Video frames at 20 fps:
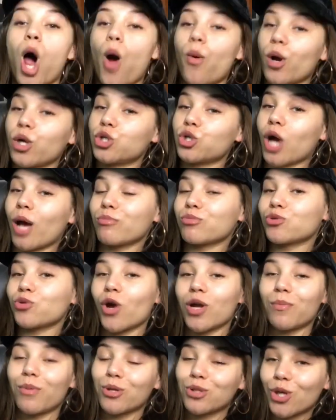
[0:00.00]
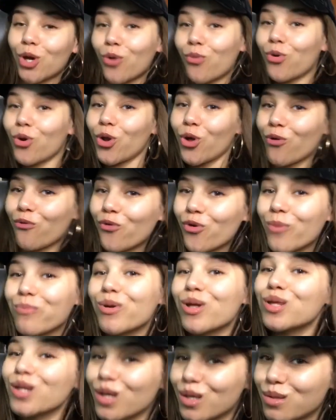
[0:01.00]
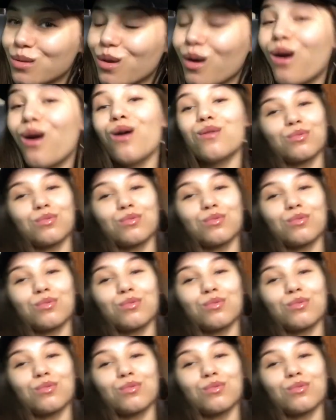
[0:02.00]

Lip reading: Alright, y'all. I'm sorry about that or whatever, but listen.